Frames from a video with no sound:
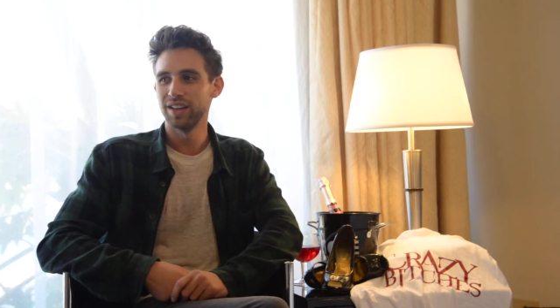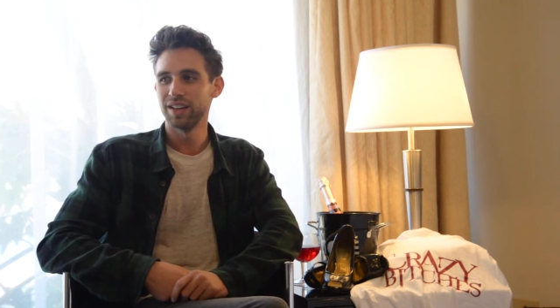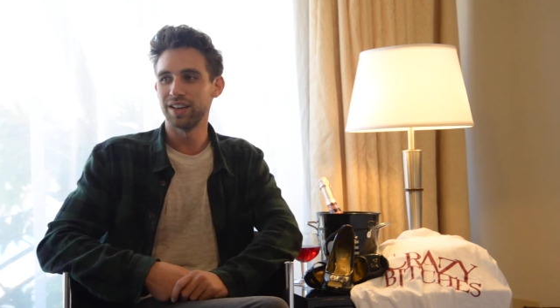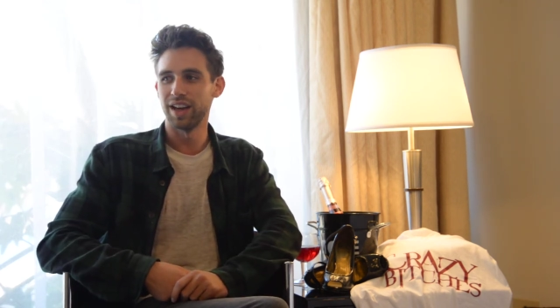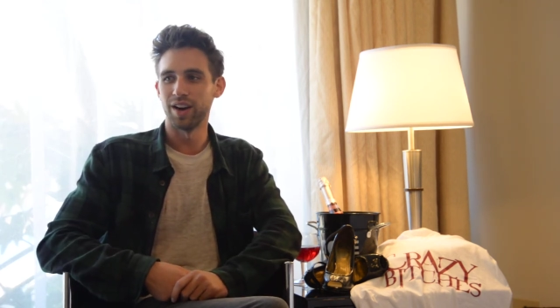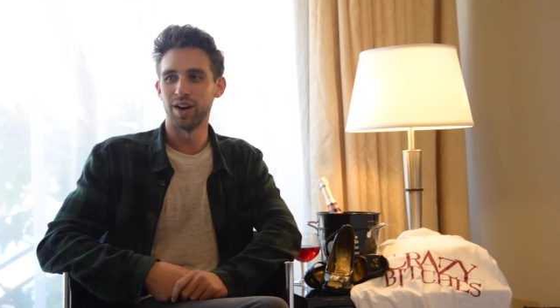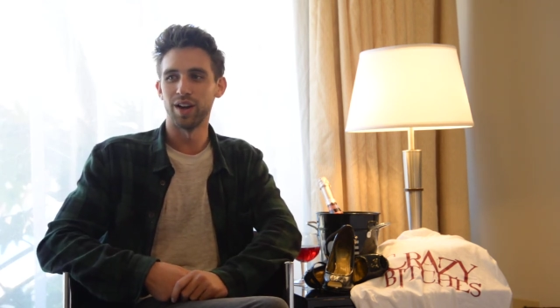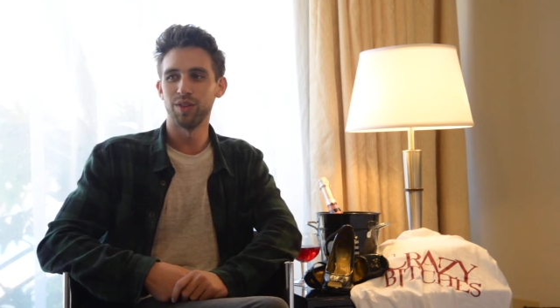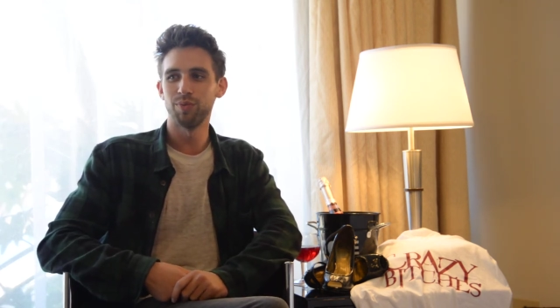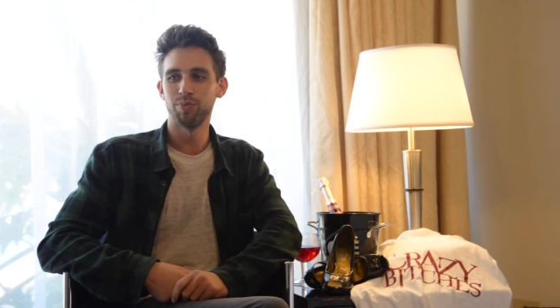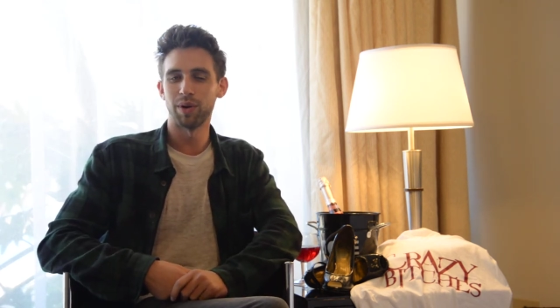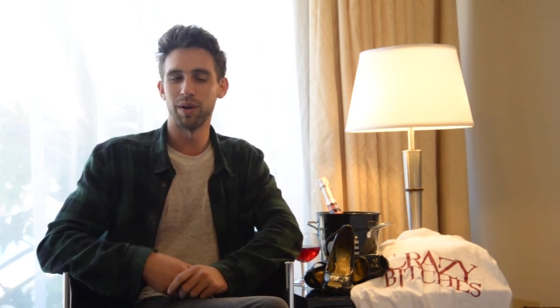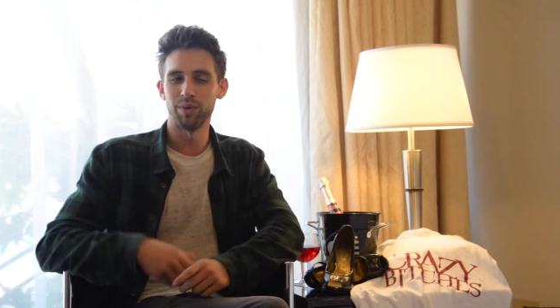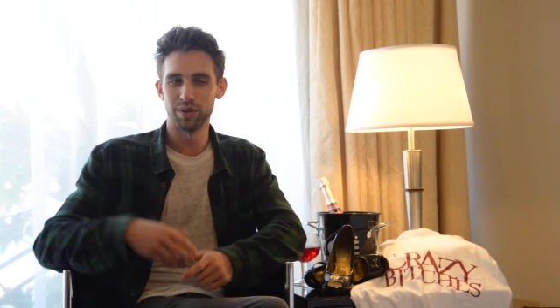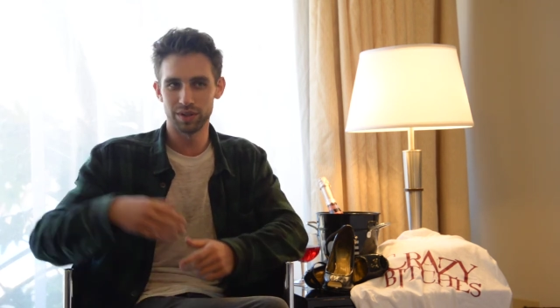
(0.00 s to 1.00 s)
Gareth,
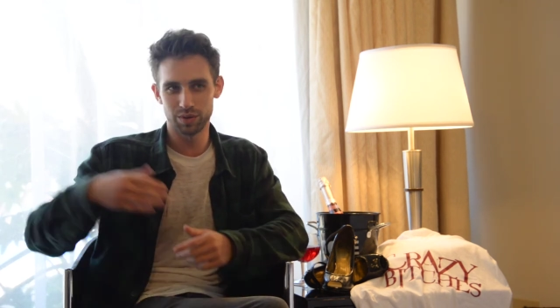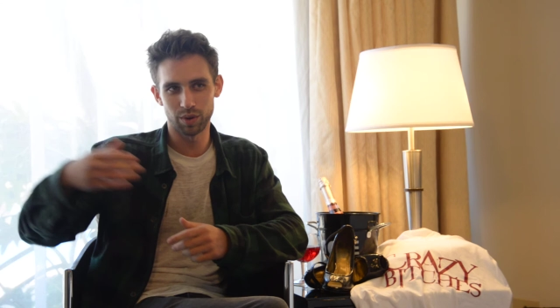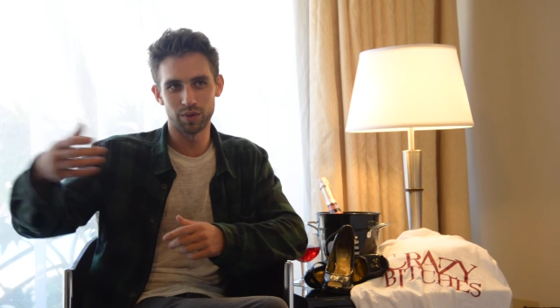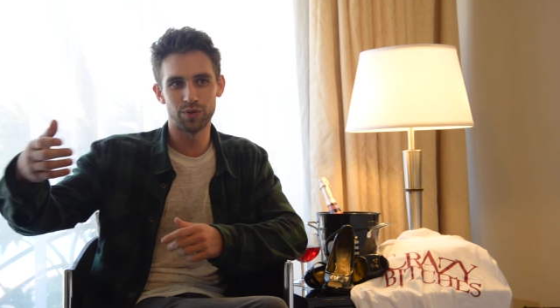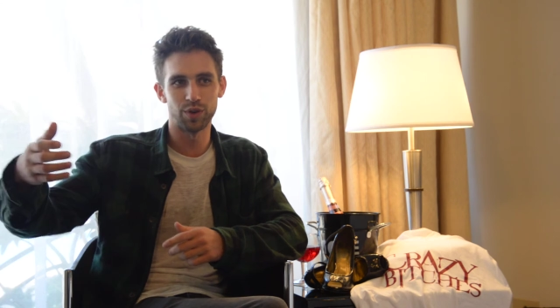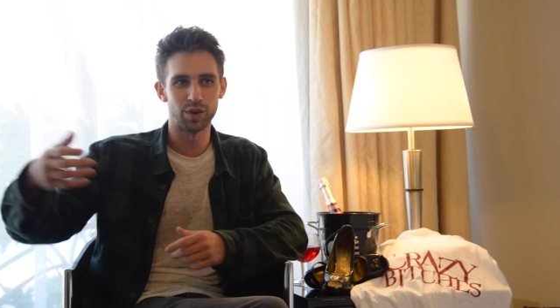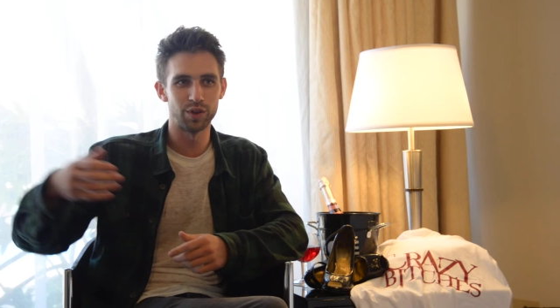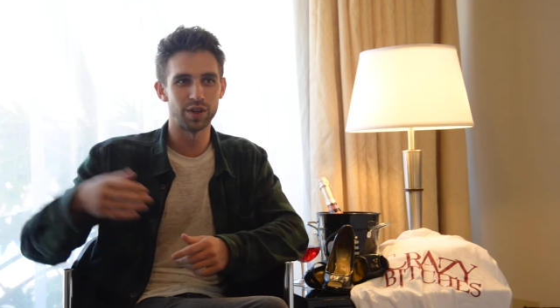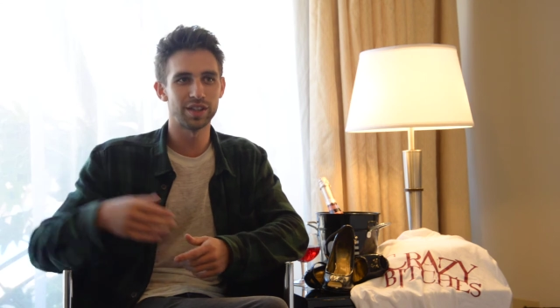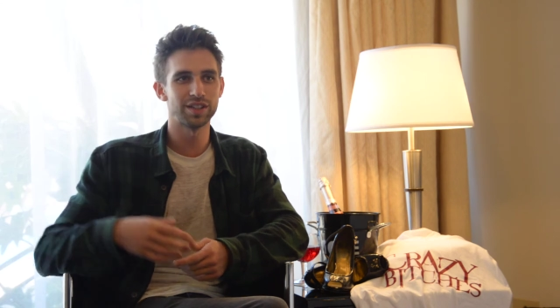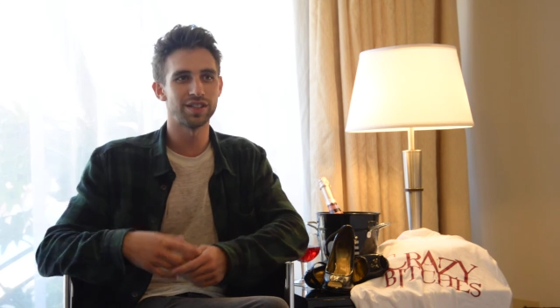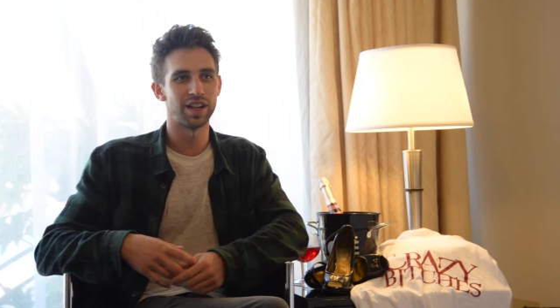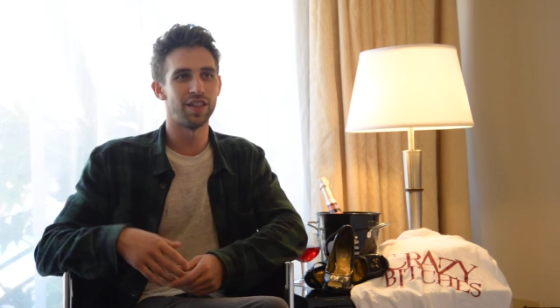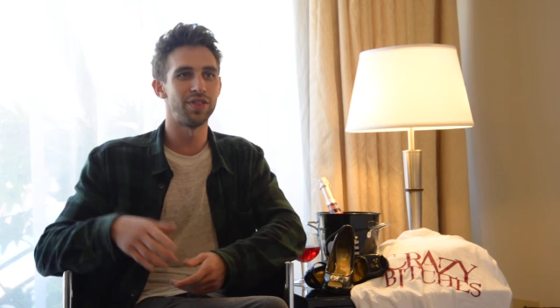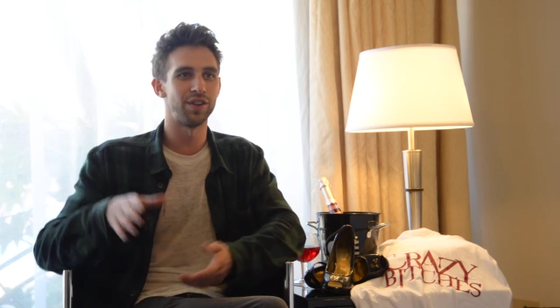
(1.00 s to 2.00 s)
probably to a further
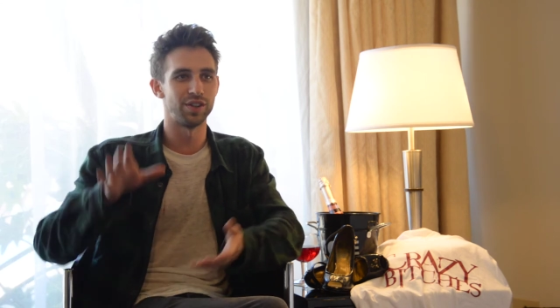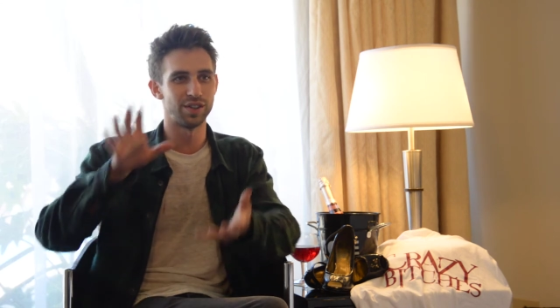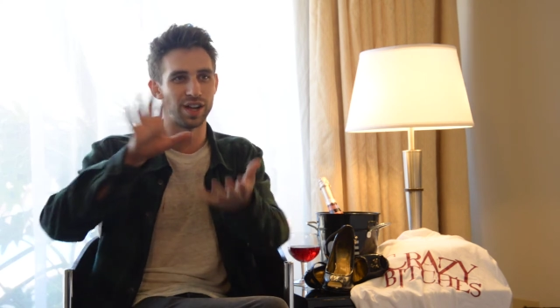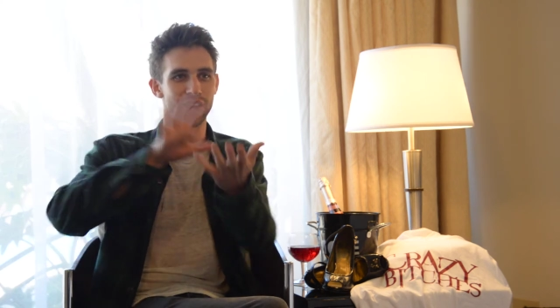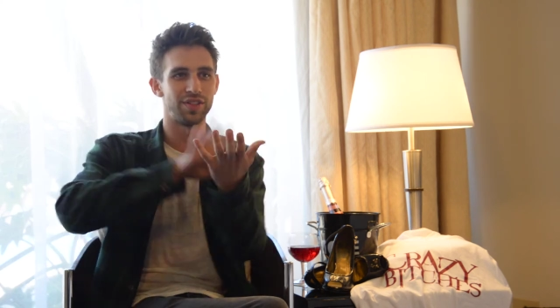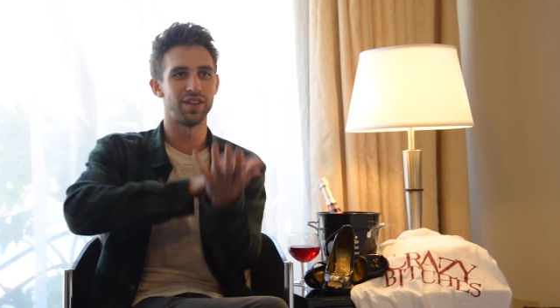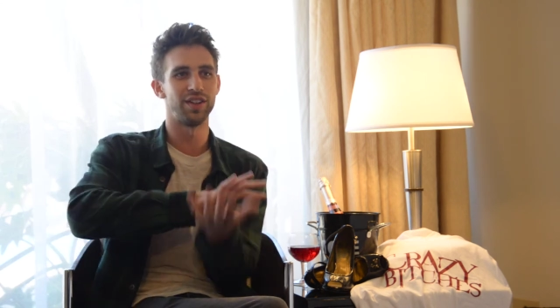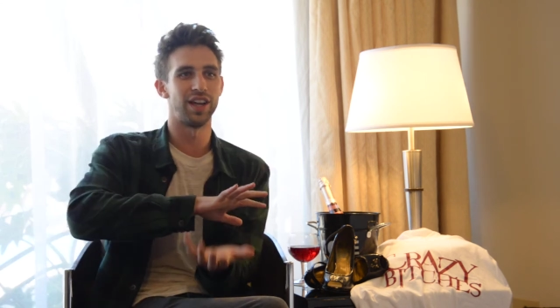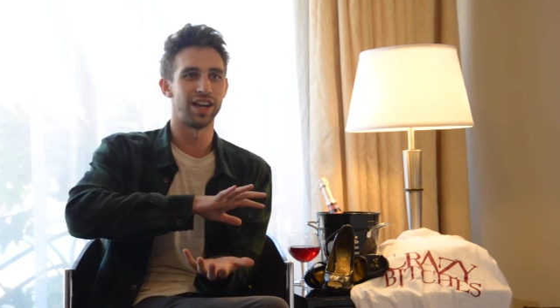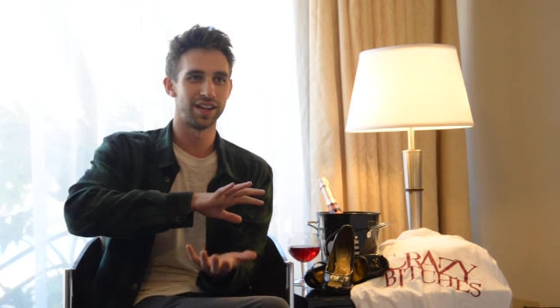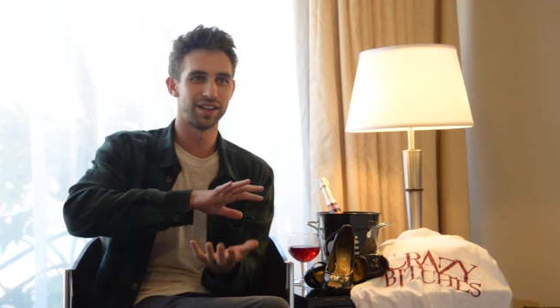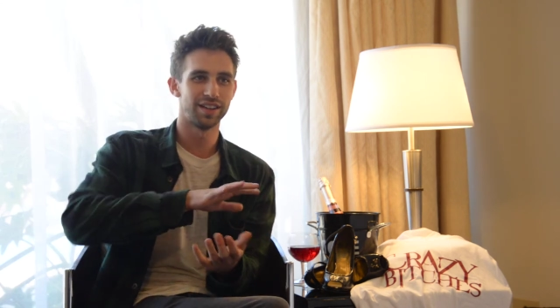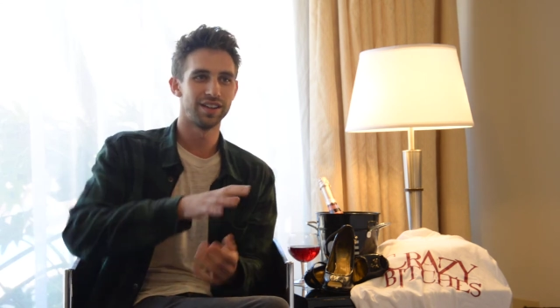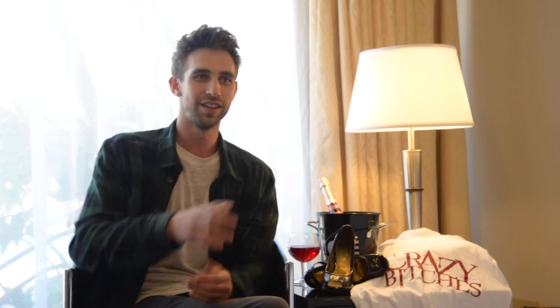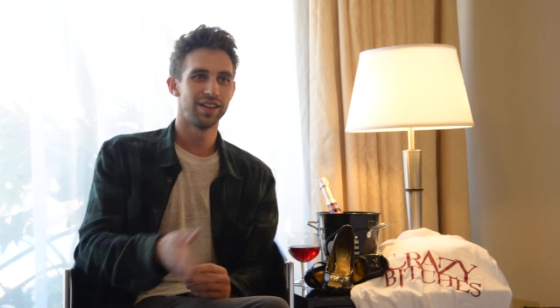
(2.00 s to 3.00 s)
extent, there's not the, like,